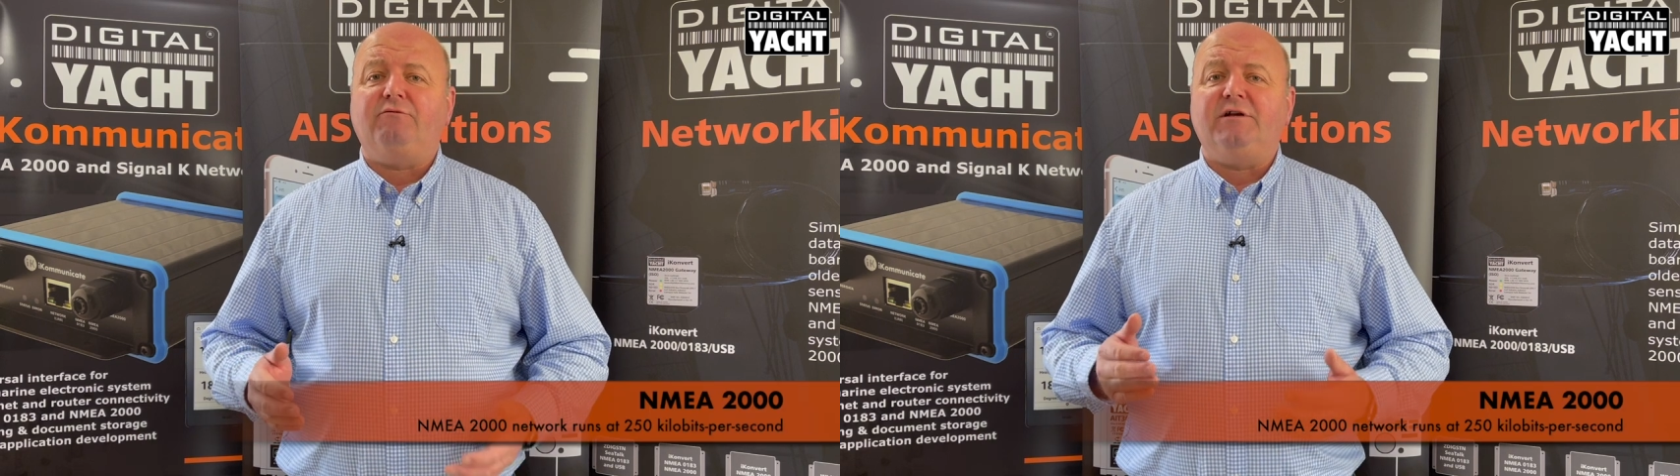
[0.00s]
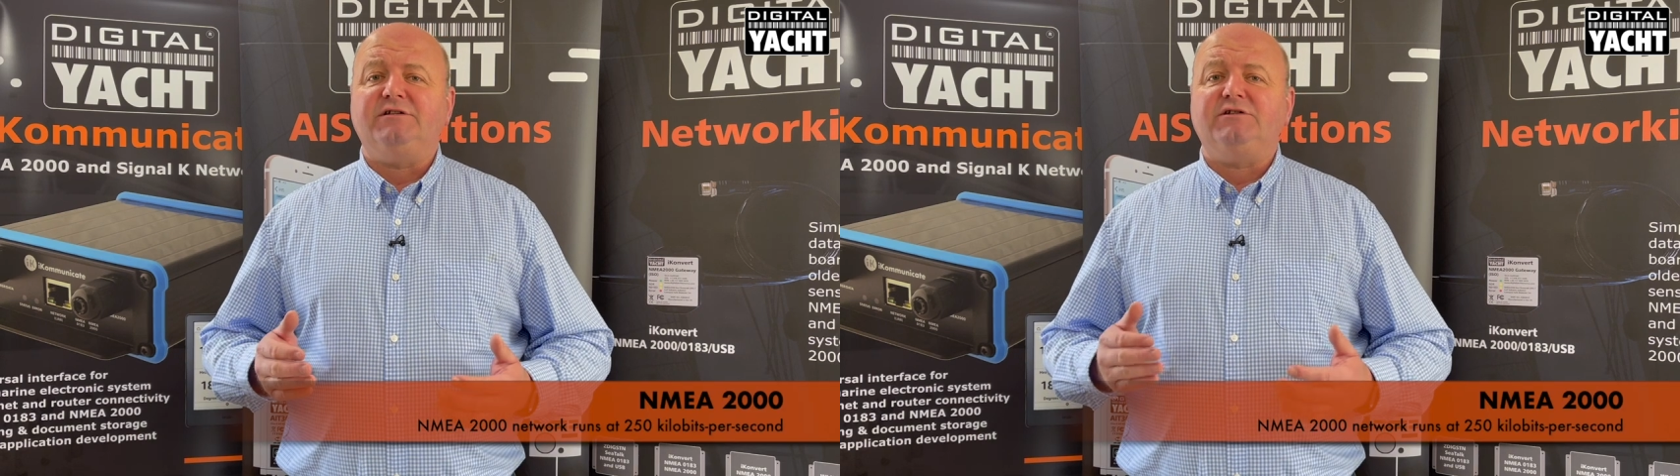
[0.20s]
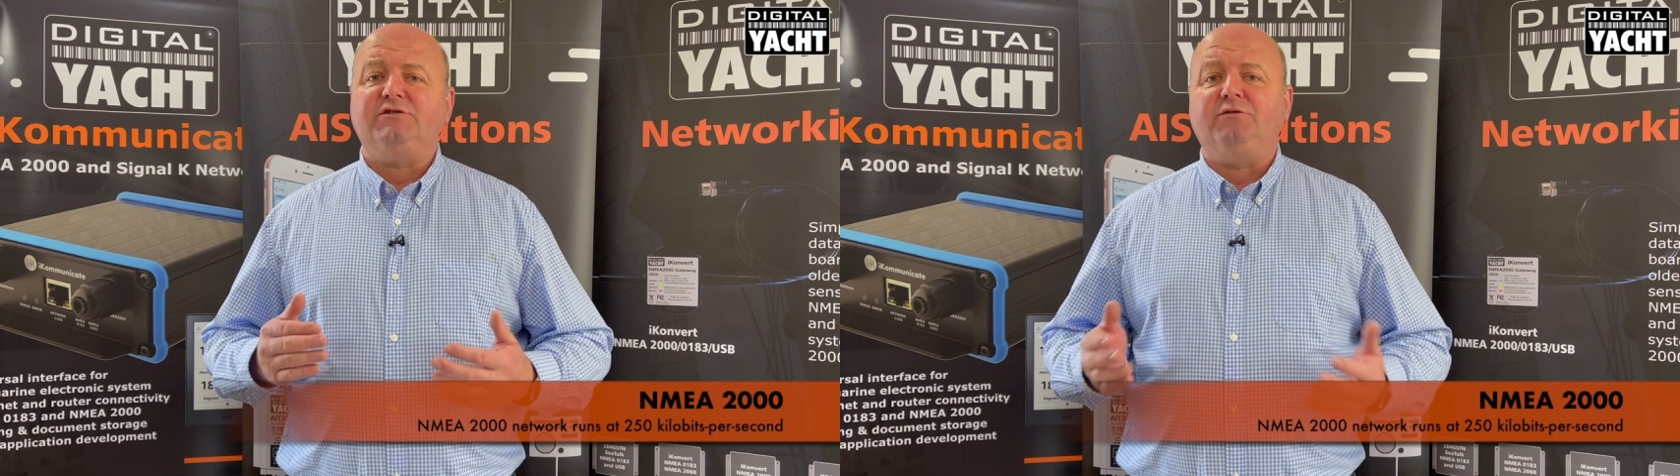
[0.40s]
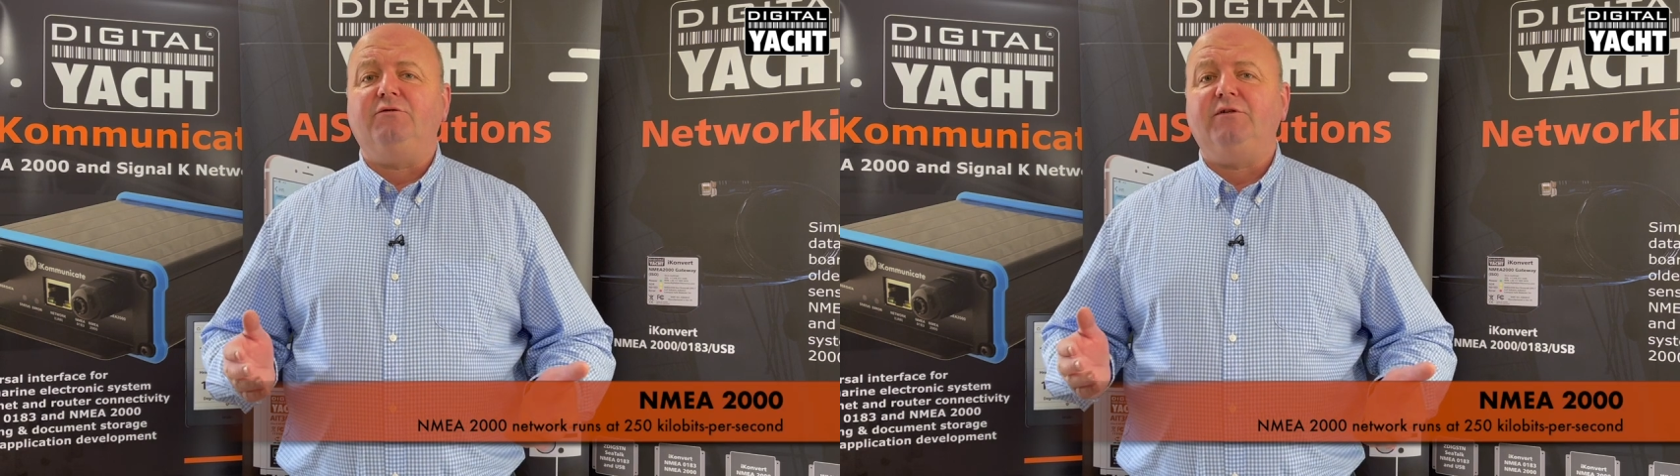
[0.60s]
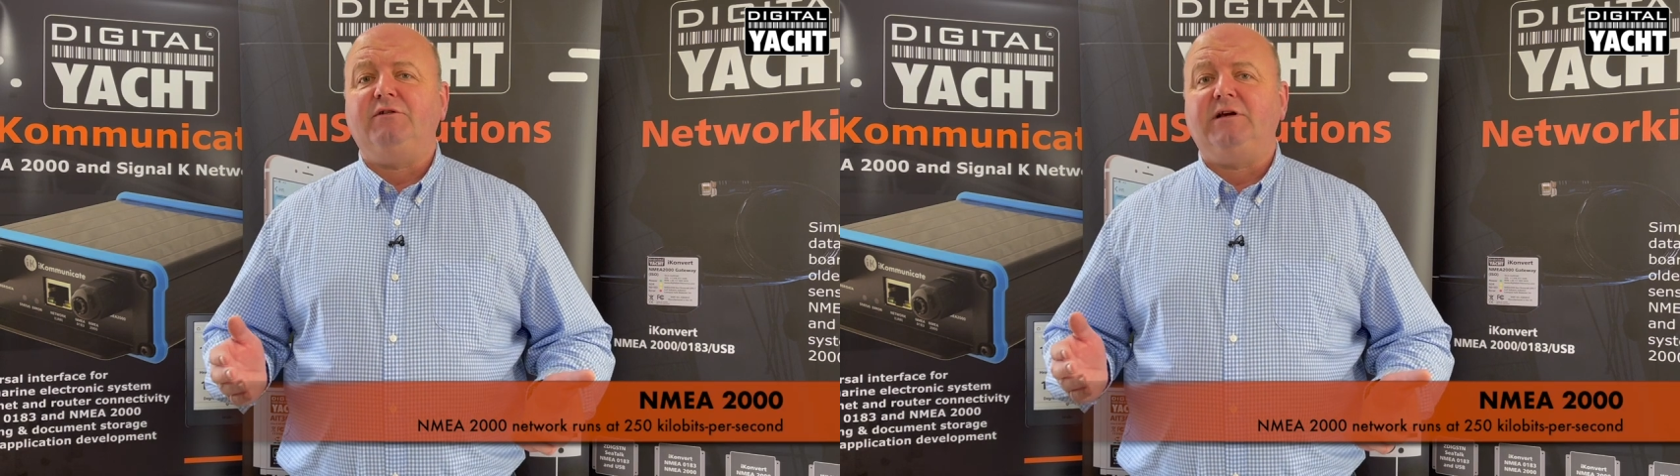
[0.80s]
runs at
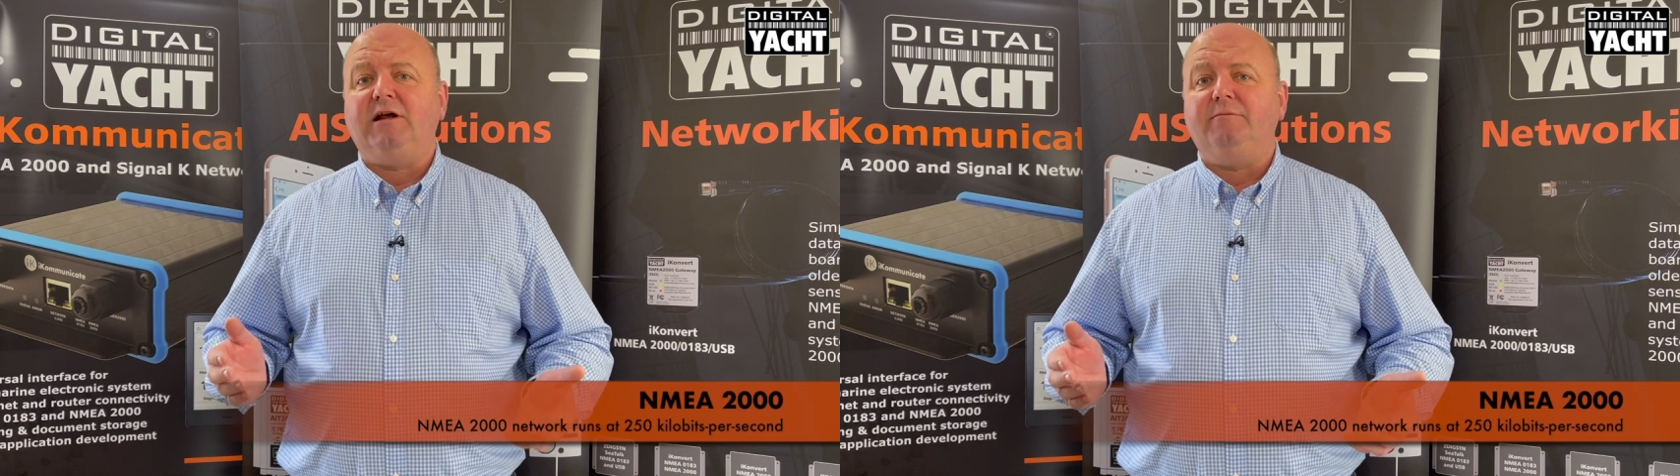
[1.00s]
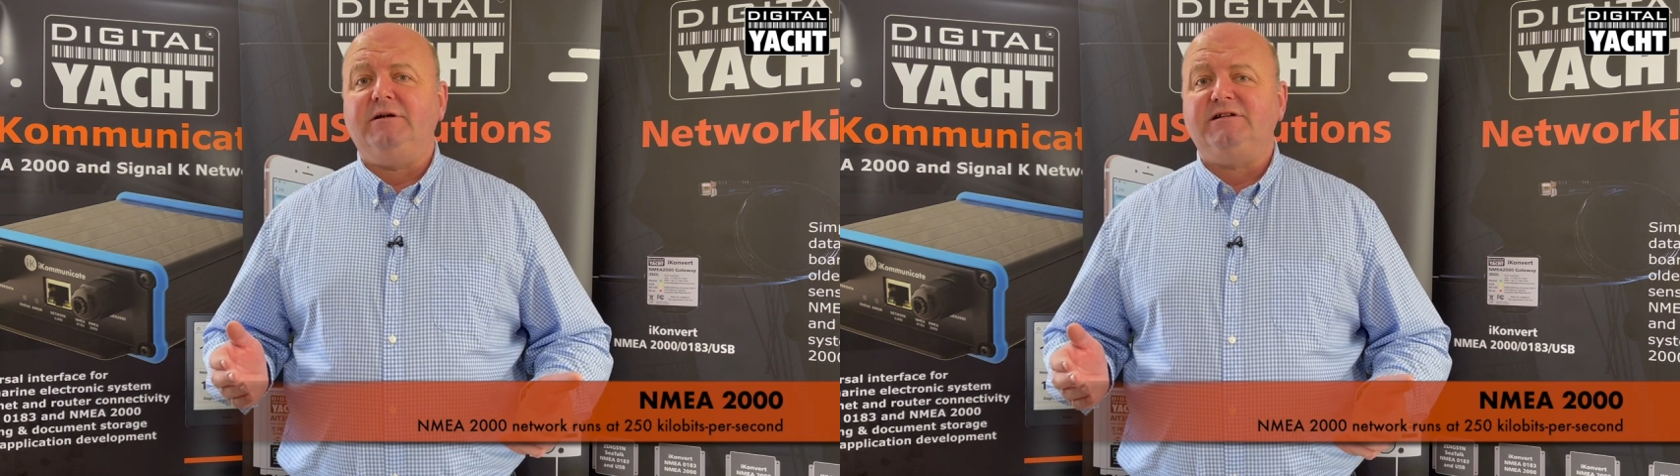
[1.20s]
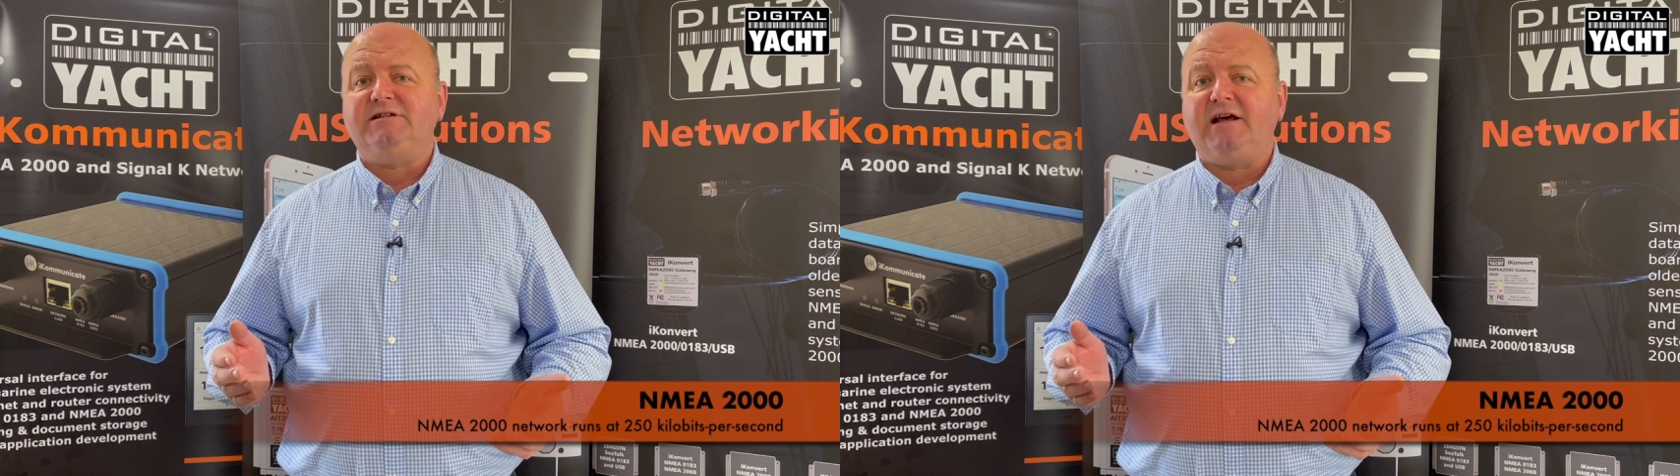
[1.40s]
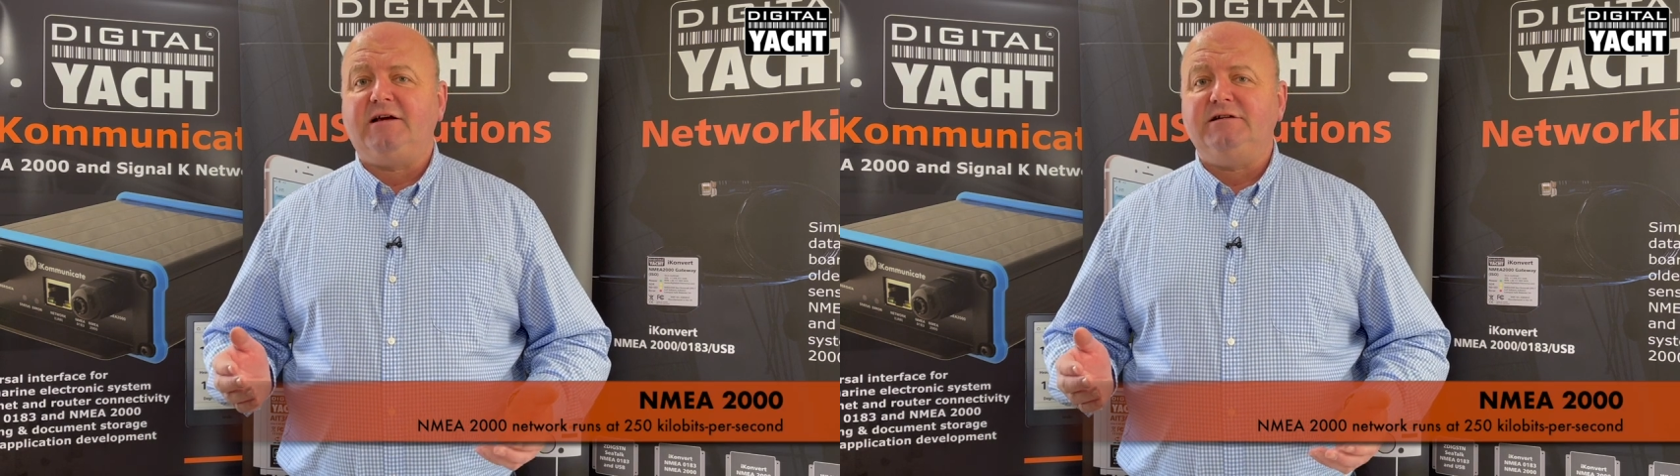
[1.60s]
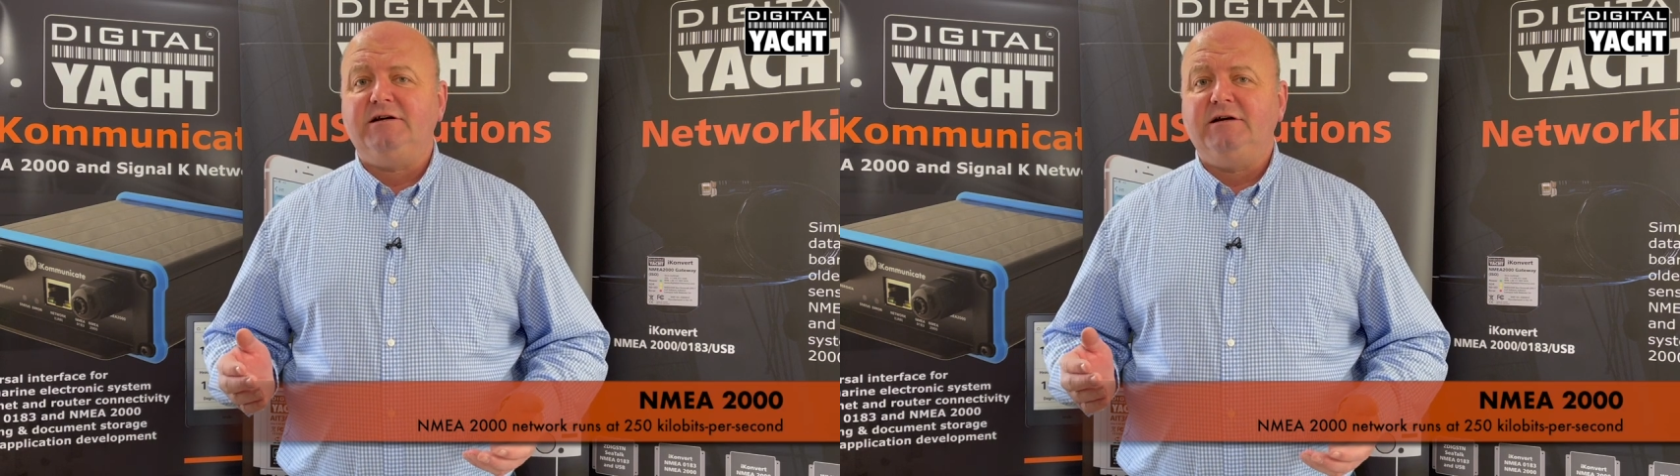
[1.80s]
250 kilobits a second,